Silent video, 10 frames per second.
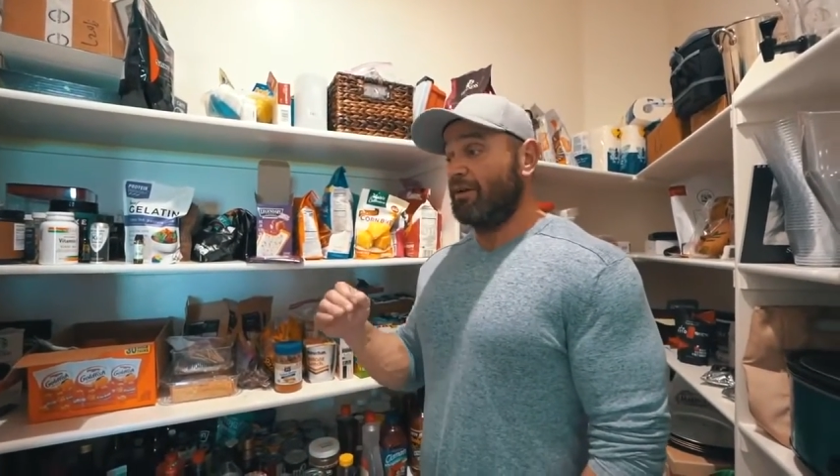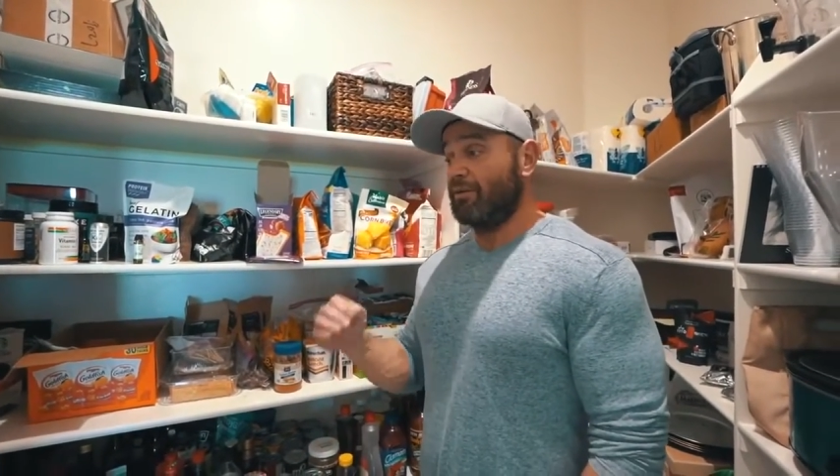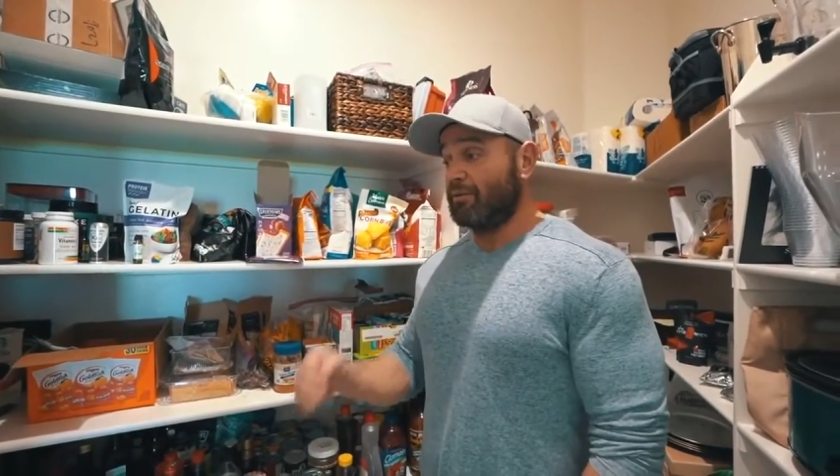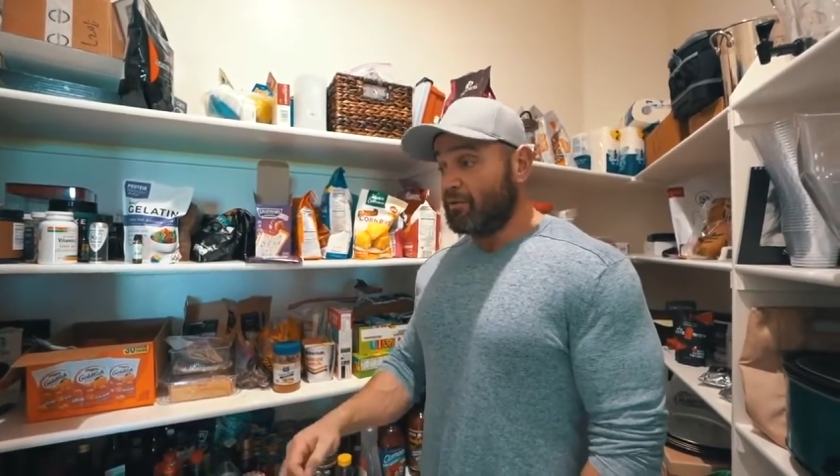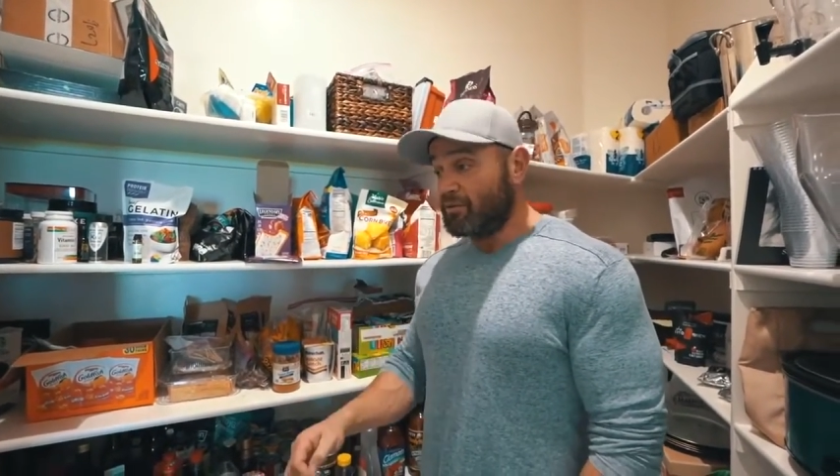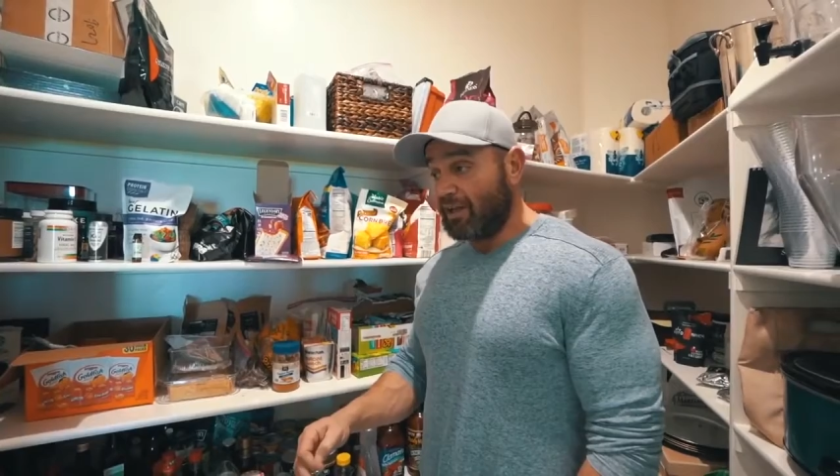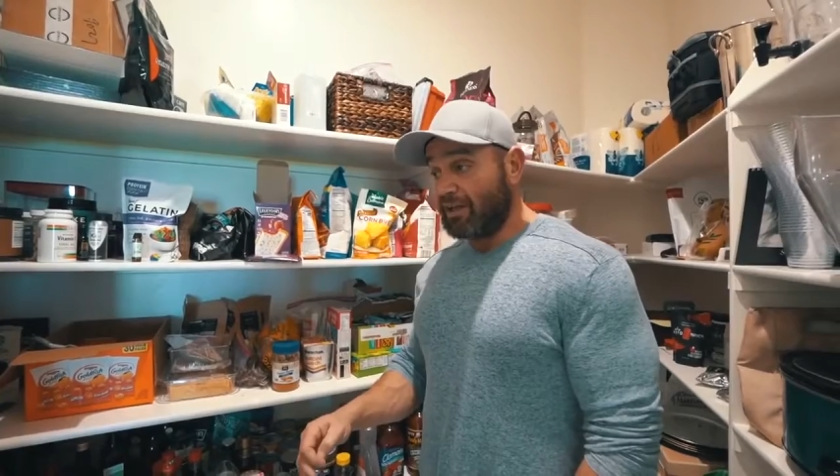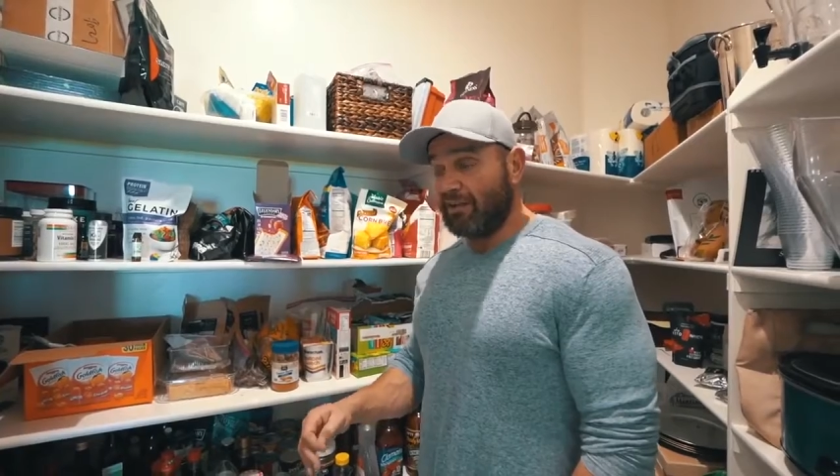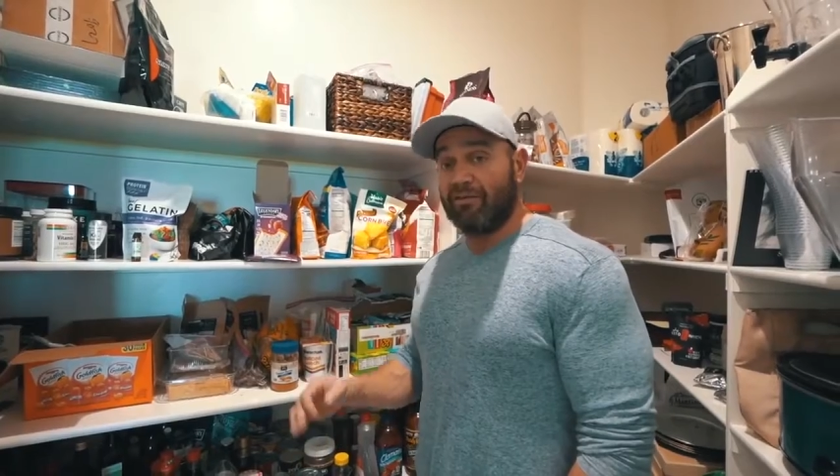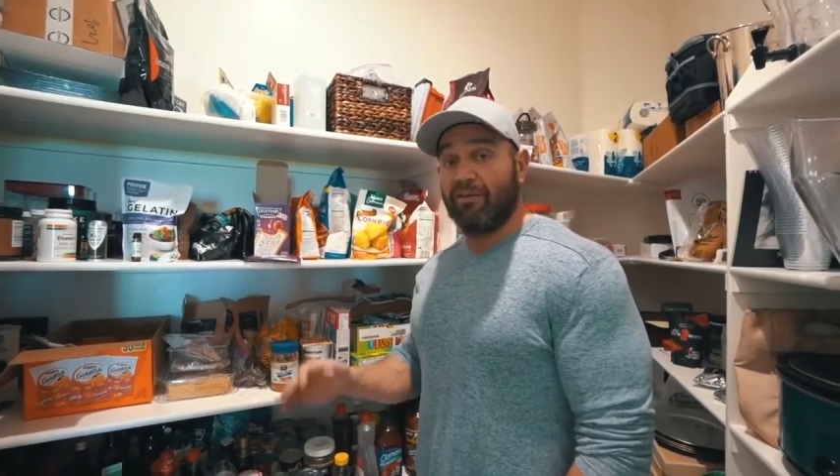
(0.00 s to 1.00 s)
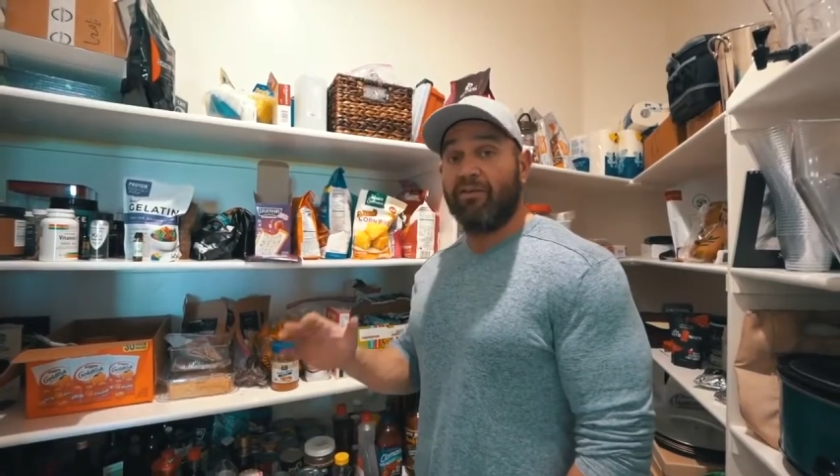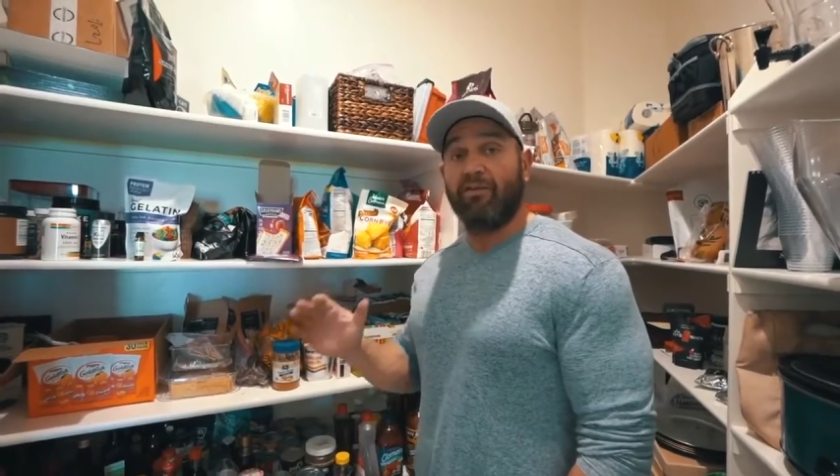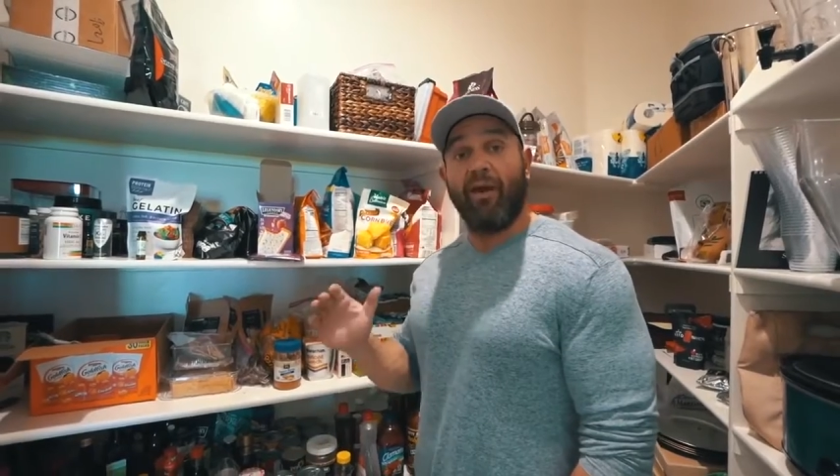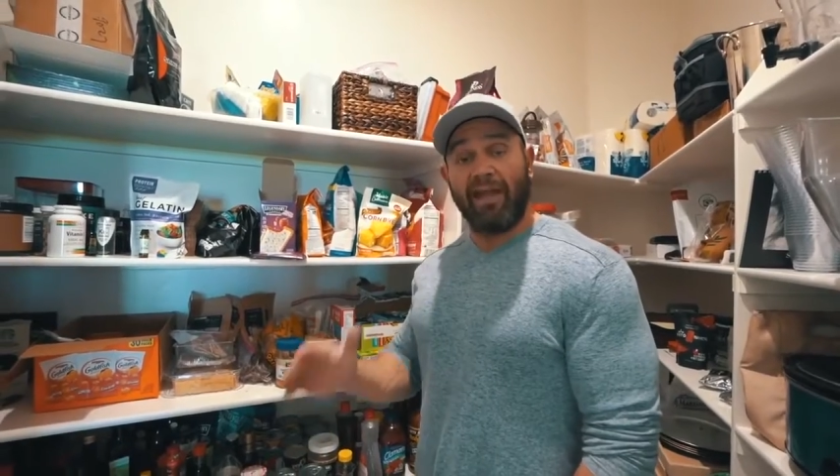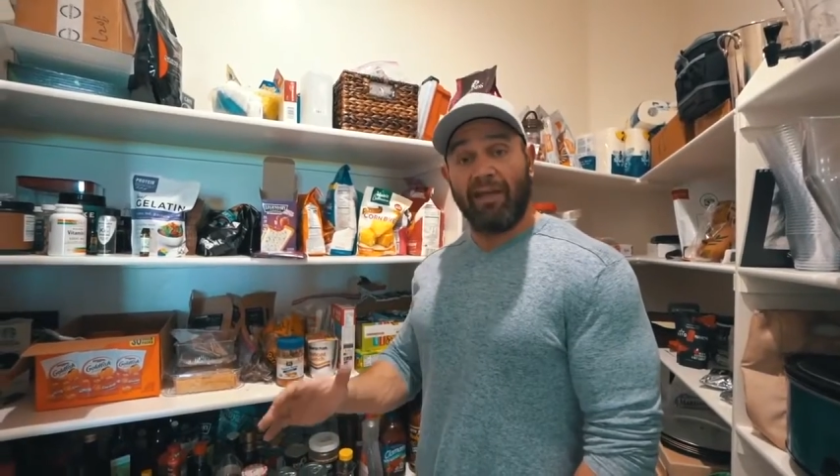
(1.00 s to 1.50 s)

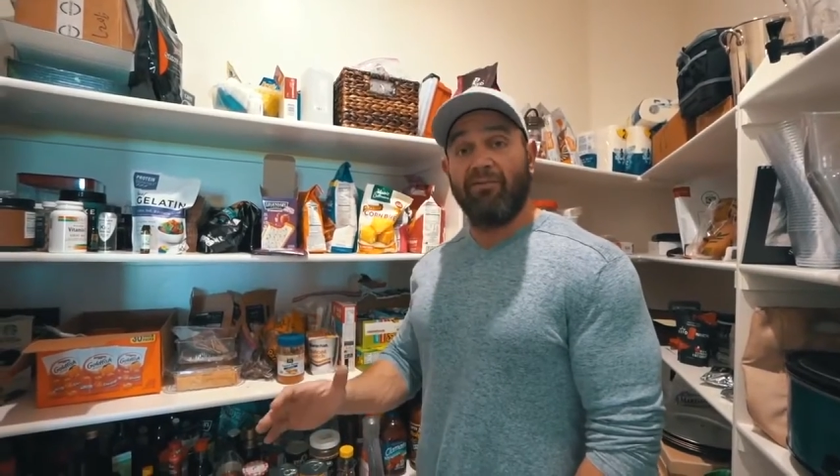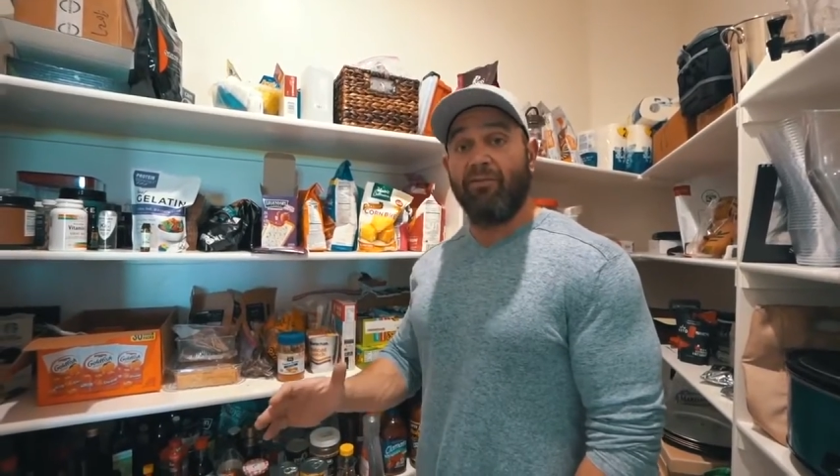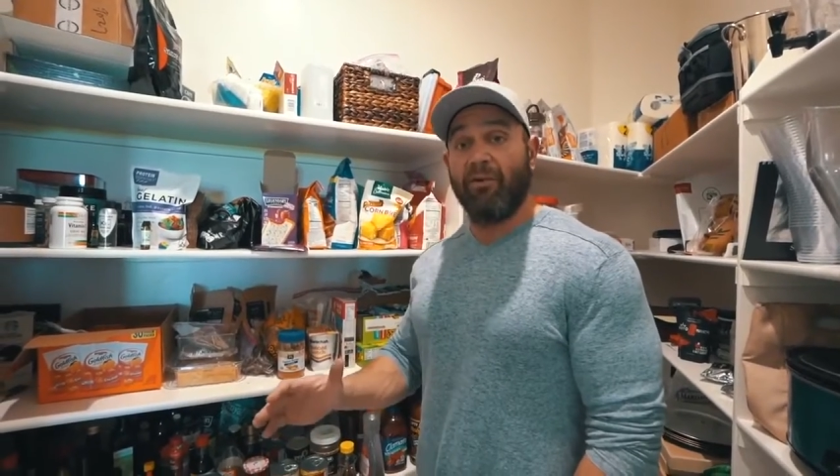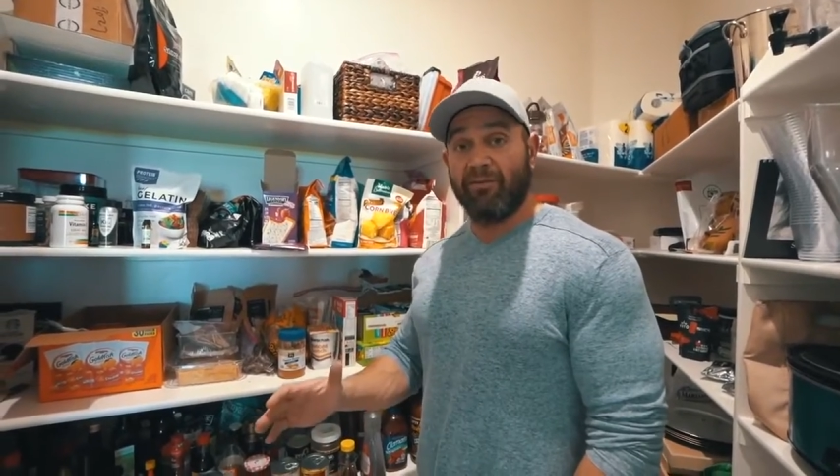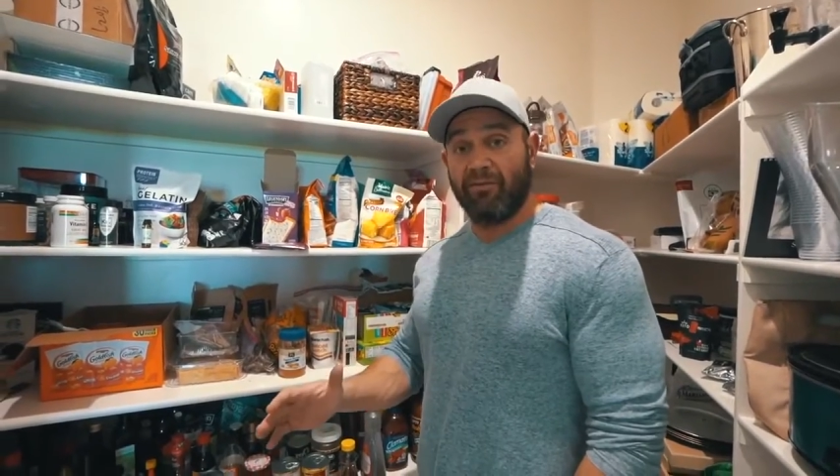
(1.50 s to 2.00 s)
through any forms